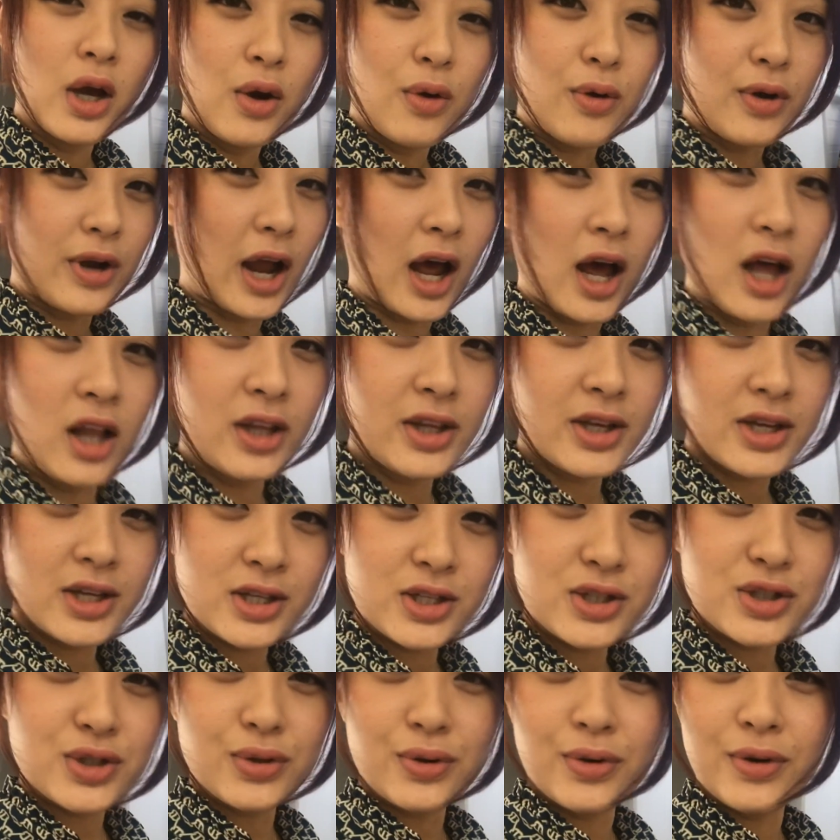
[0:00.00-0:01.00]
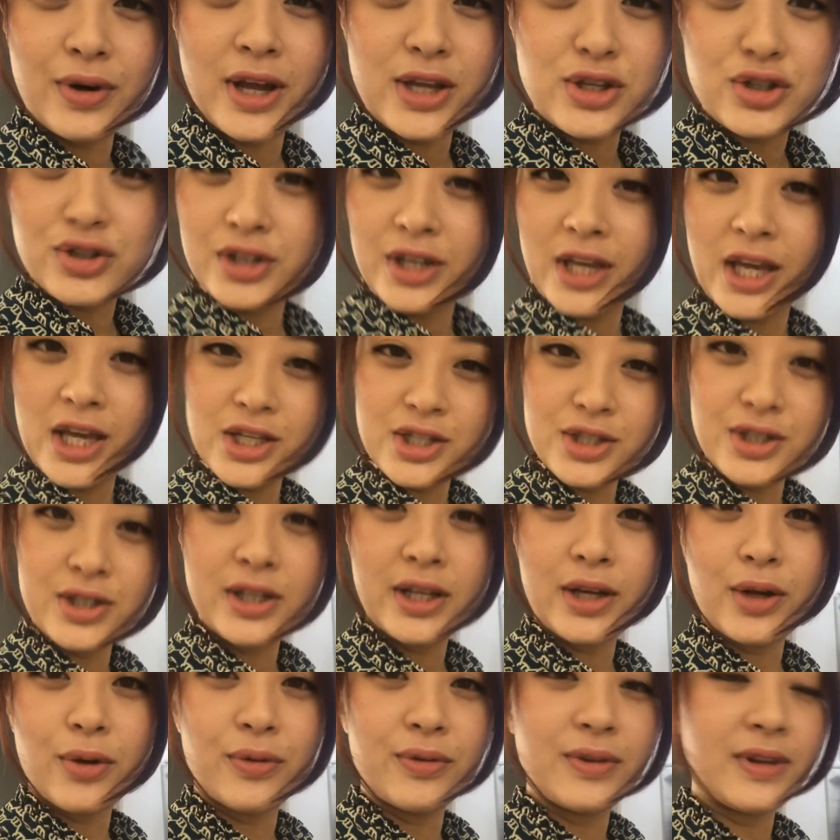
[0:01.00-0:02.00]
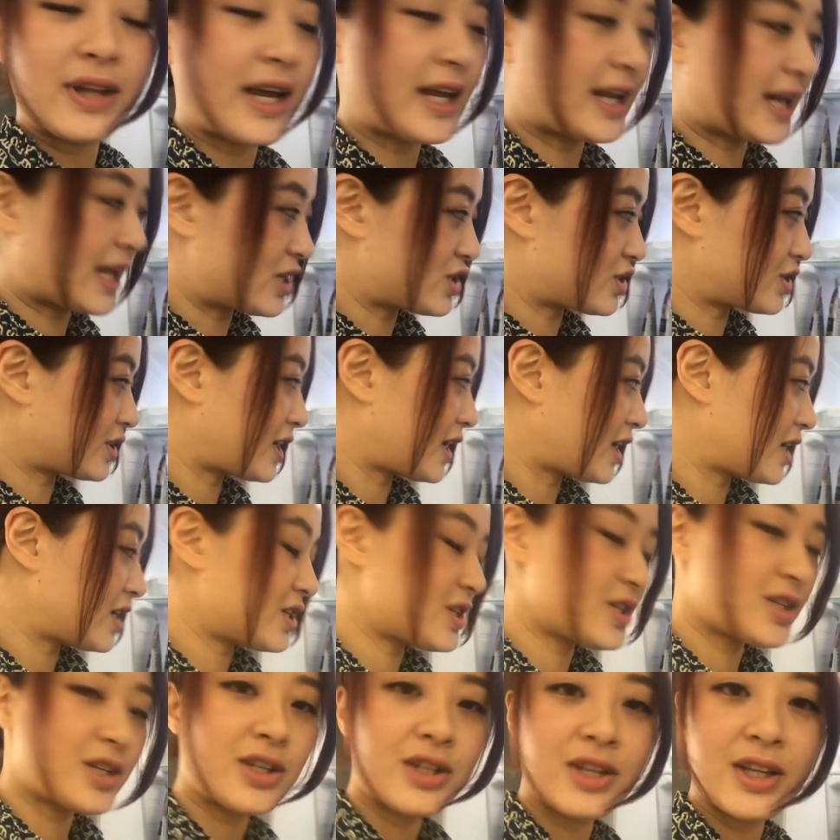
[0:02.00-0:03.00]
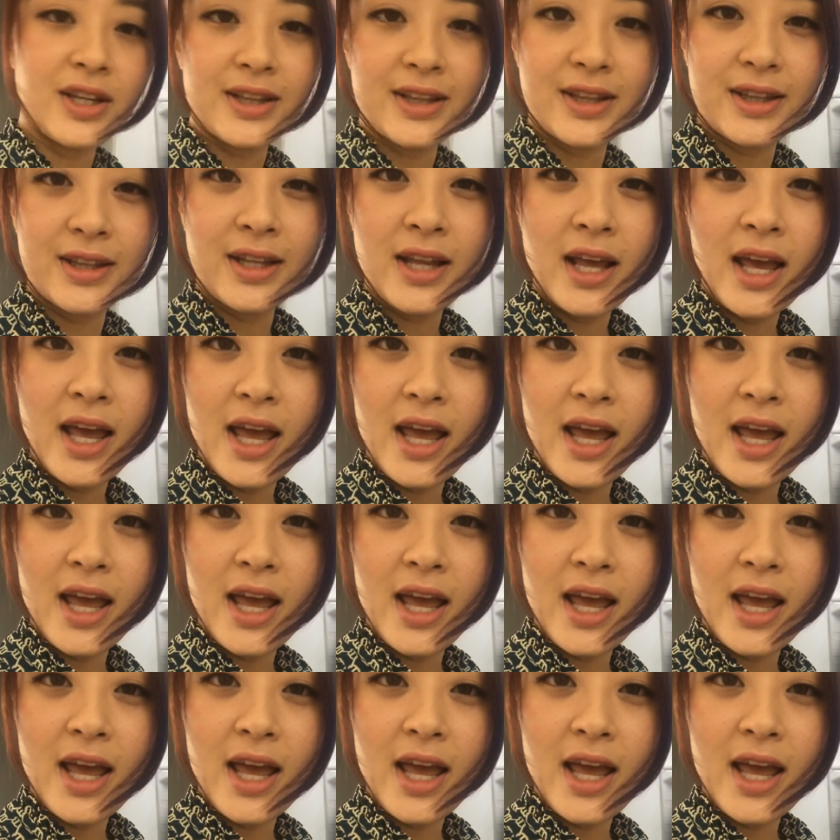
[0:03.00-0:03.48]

or knowledge or education, like online education